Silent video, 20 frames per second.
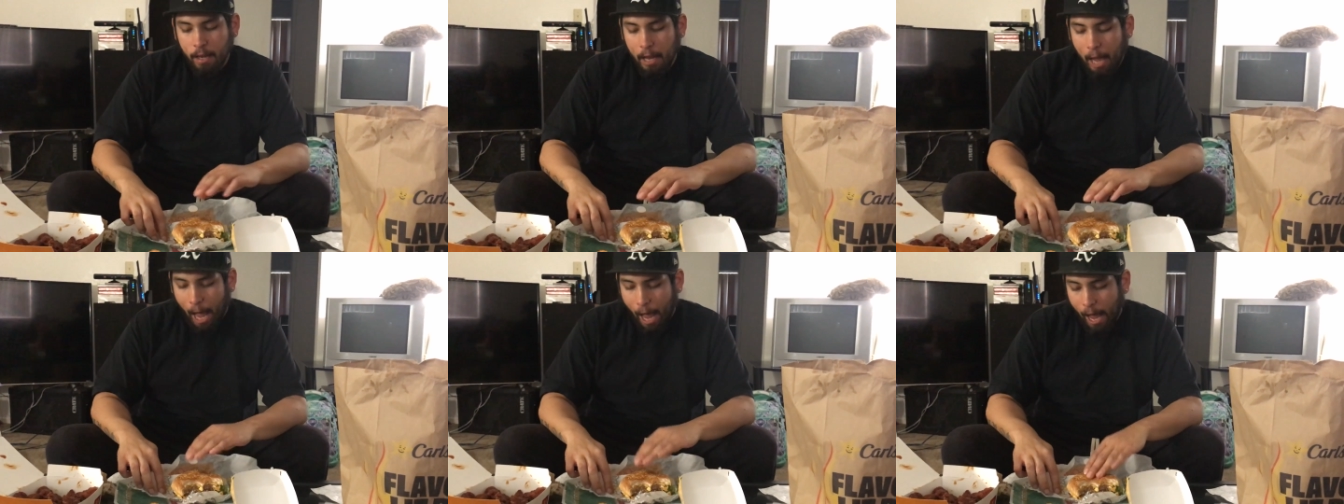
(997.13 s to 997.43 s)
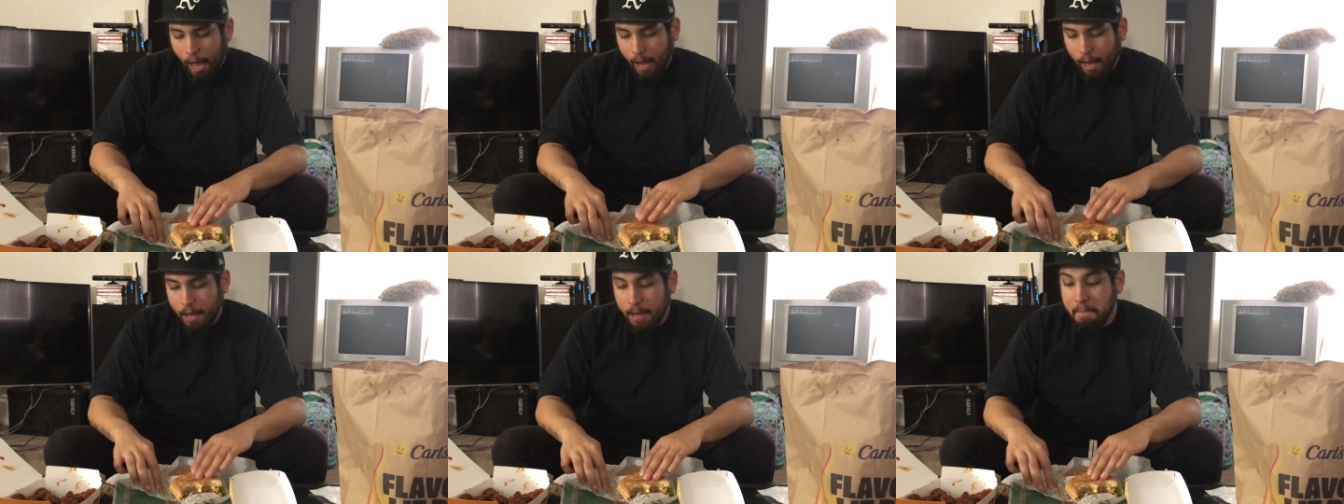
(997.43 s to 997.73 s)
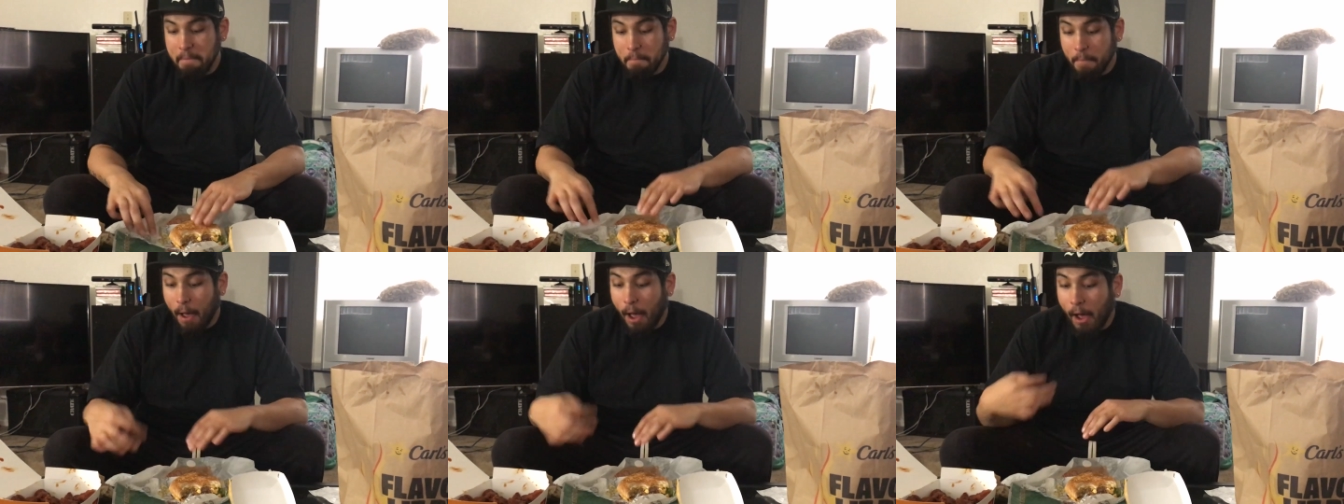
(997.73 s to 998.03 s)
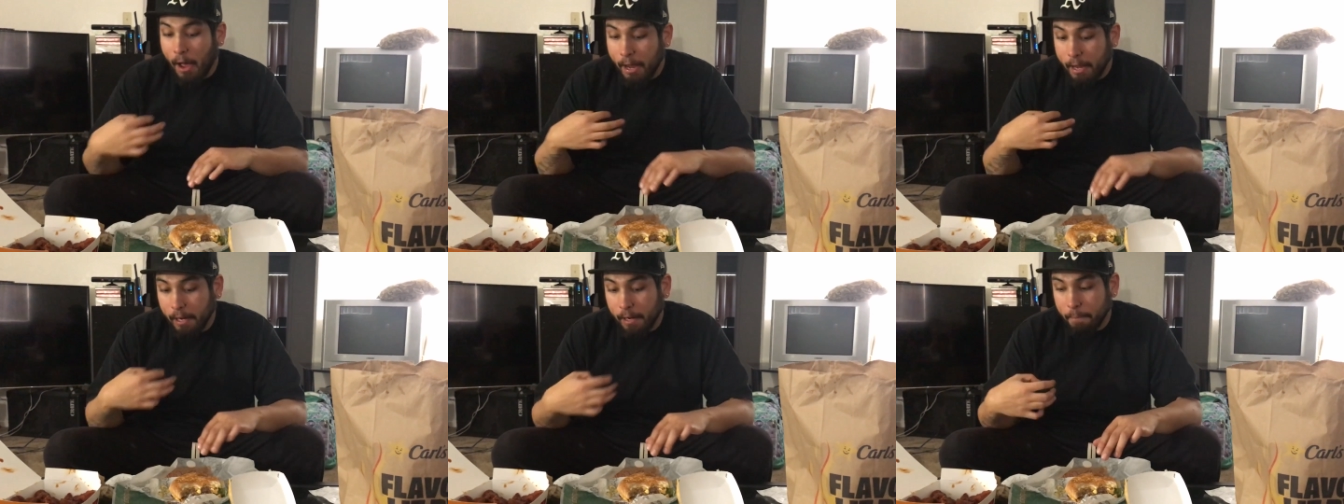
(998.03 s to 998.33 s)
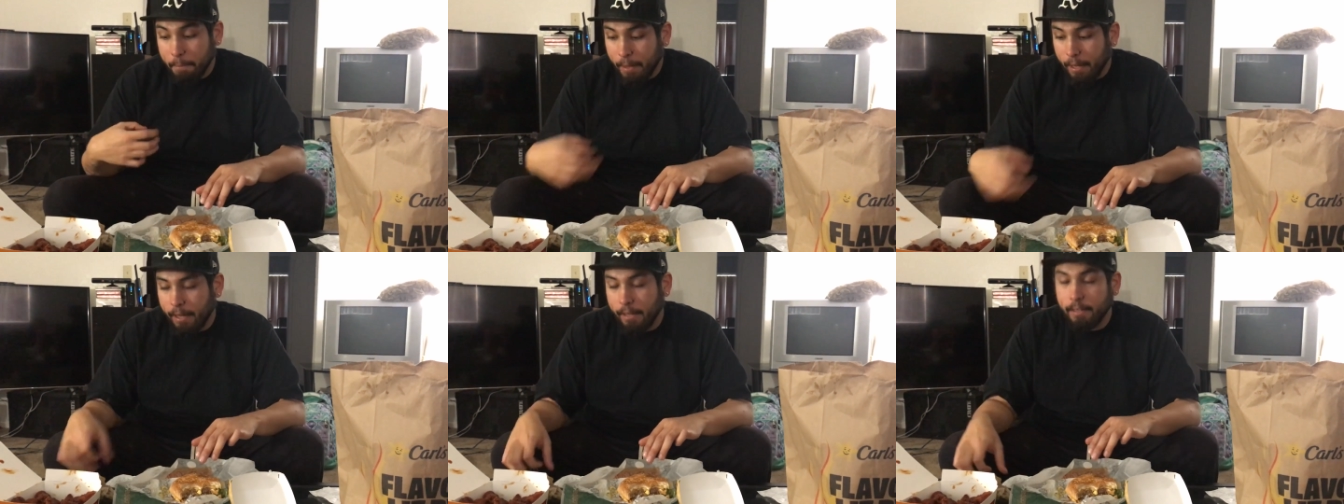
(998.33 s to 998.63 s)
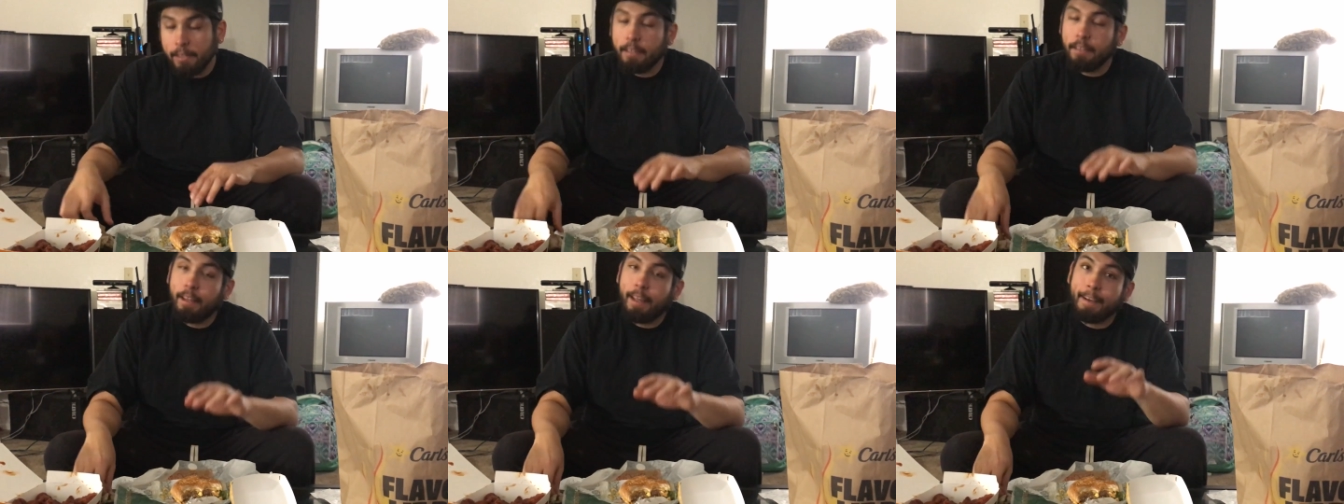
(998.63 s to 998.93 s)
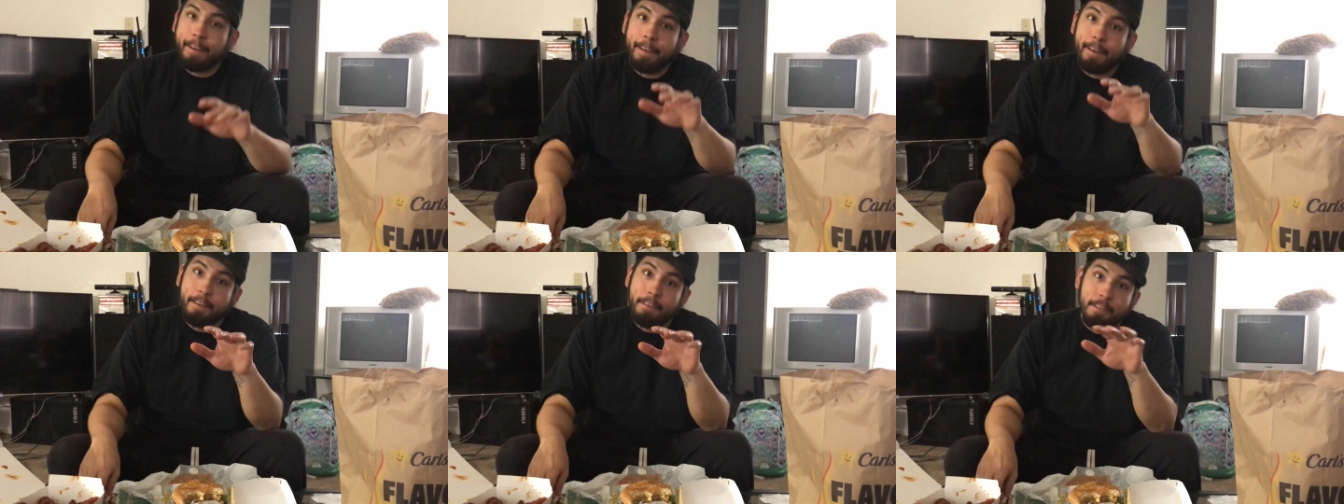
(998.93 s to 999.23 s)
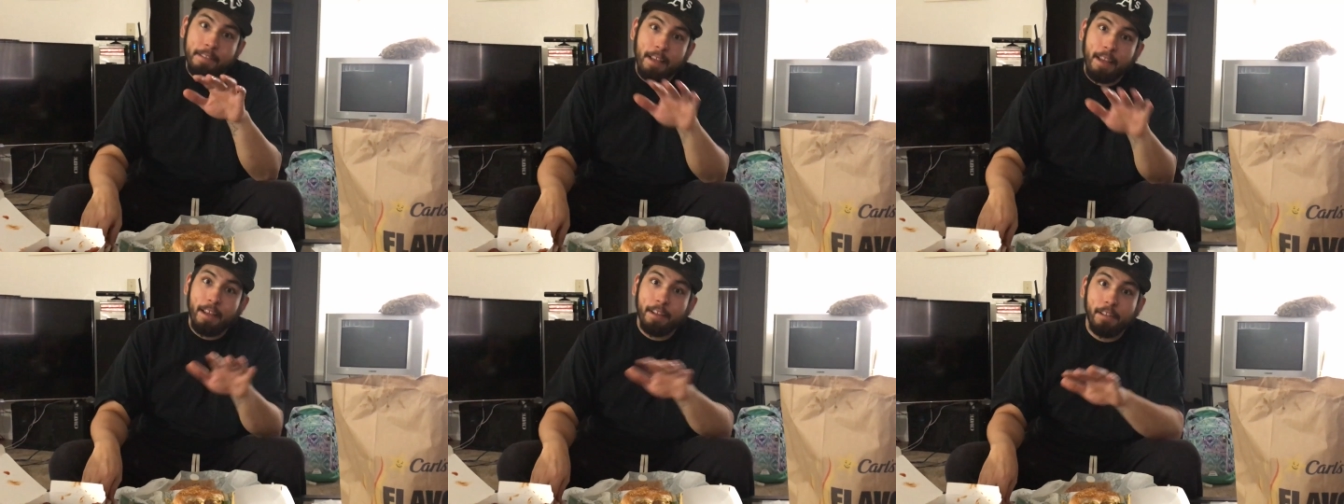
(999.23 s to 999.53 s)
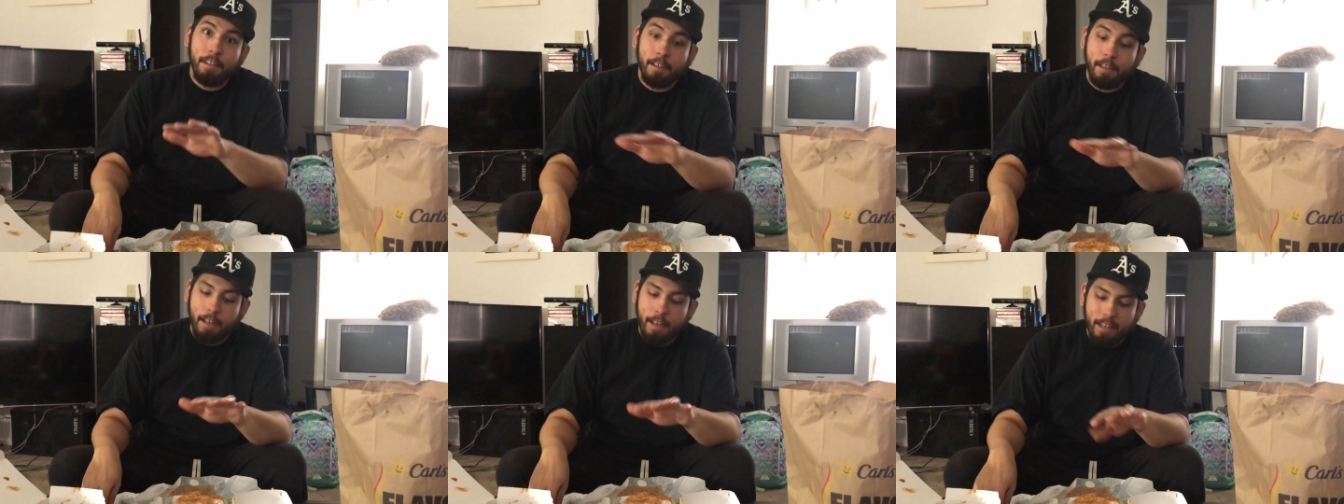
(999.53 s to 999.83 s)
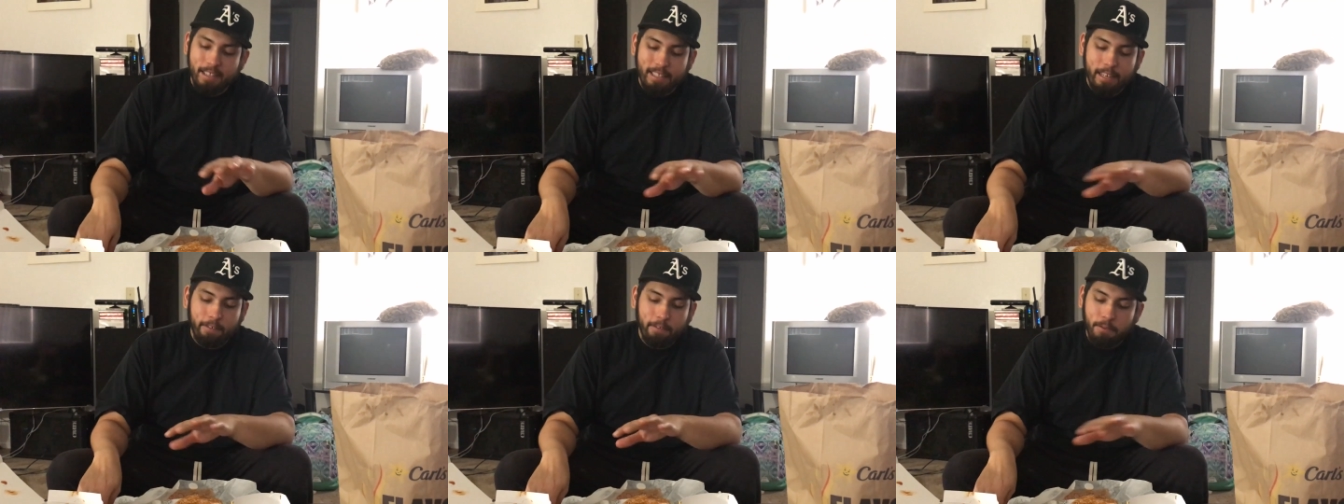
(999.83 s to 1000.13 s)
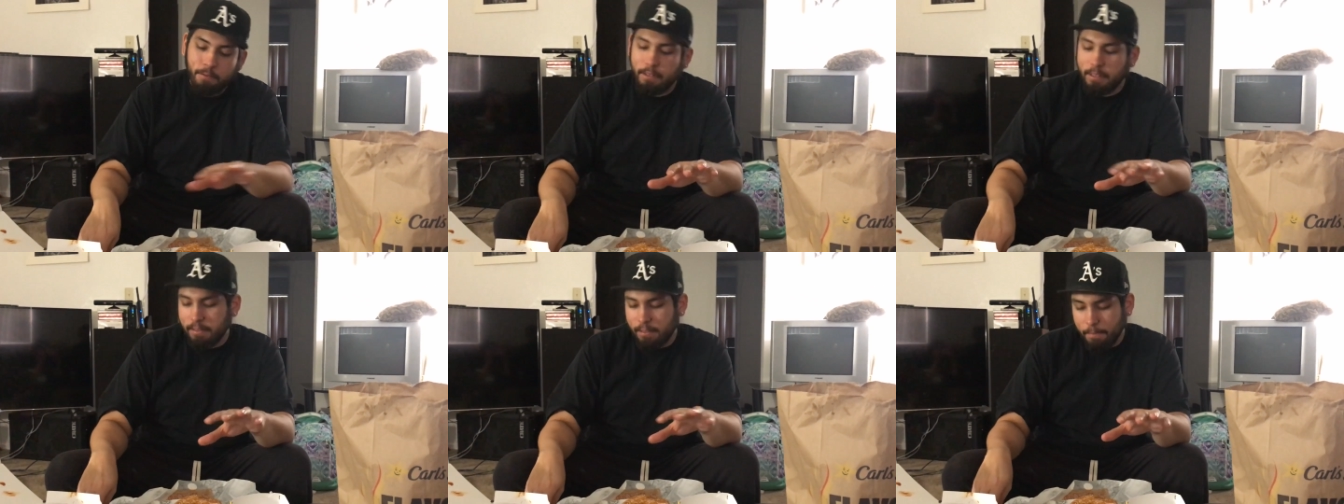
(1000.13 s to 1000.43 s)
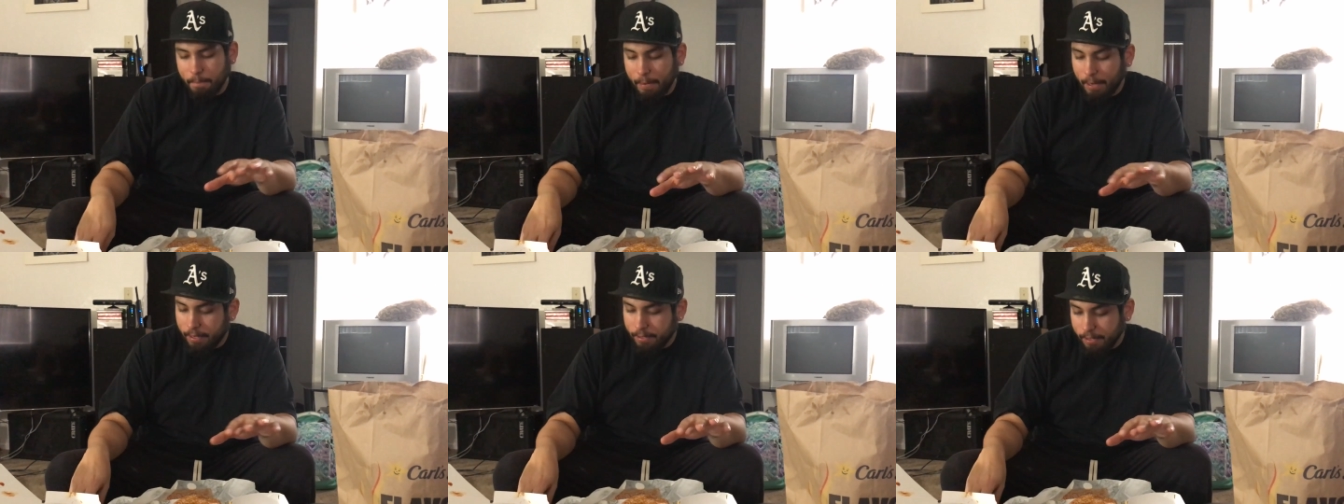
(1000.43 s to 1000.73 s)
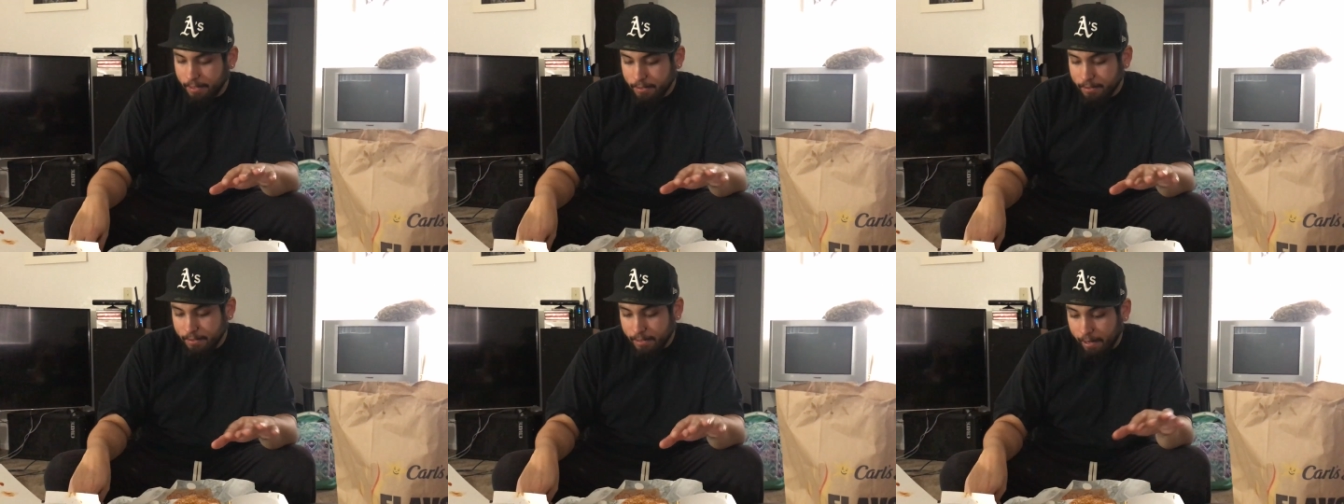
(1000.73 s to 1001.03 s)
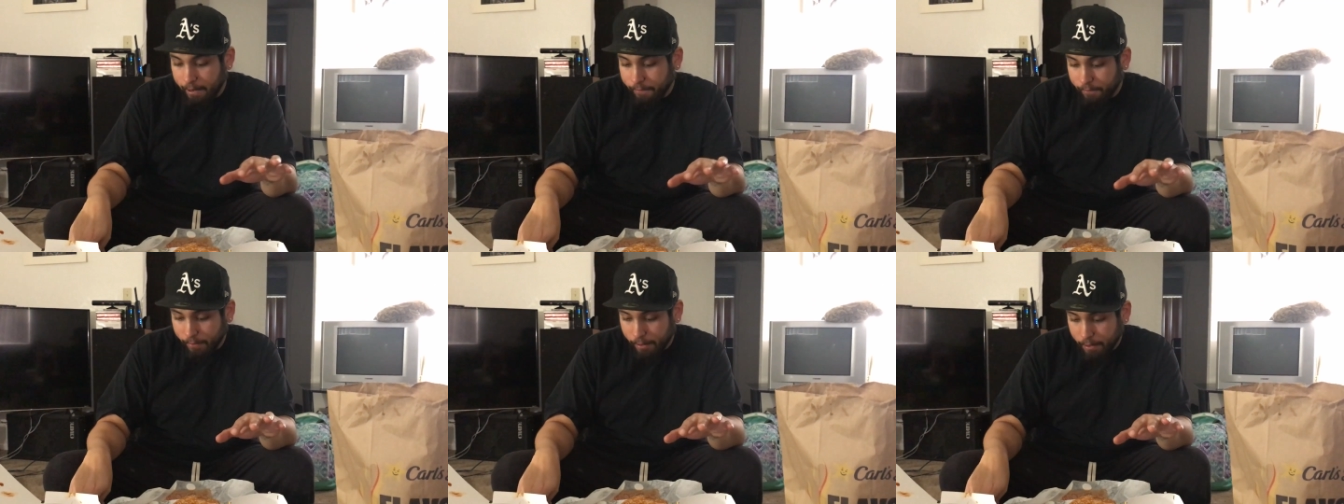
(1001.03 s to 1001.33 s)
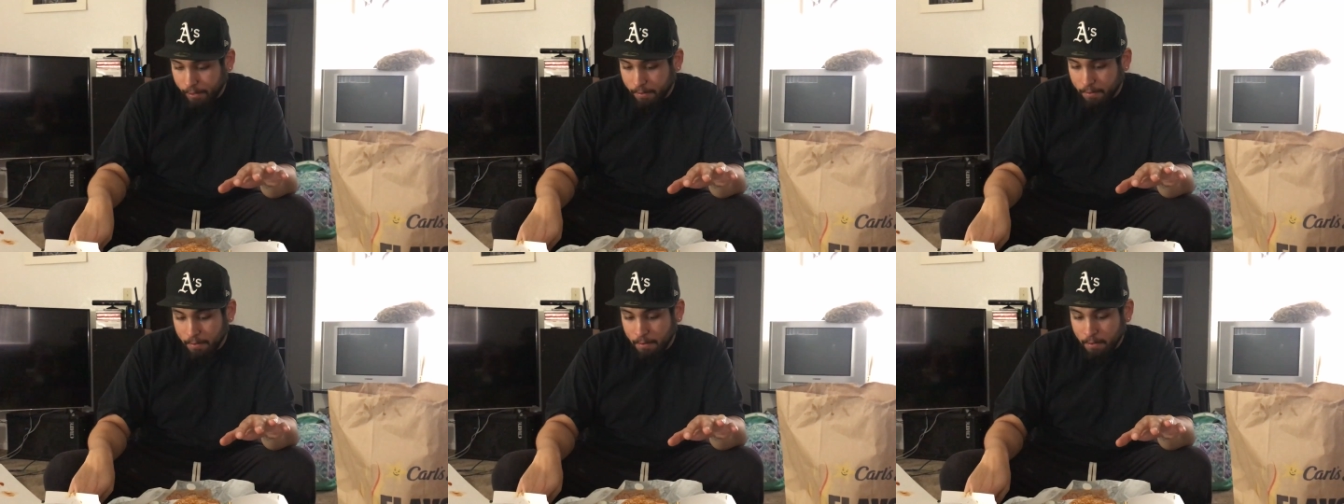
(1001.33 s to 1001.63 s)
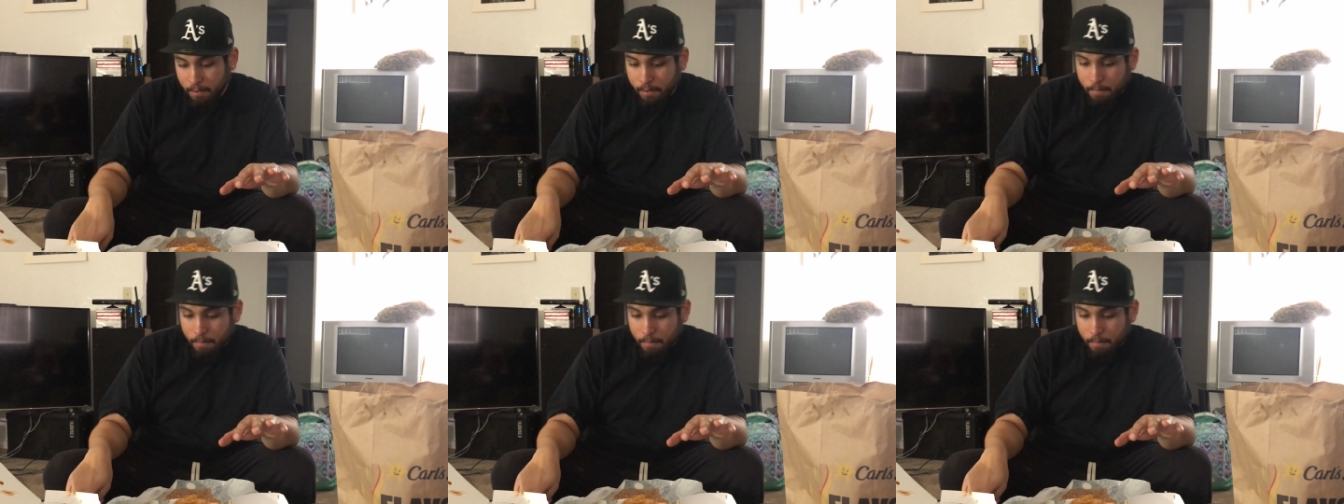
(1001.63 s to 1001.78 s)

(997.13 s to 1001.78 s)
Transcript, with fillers: I, in my opinion, like I said, you guys, everyone's opinion's different.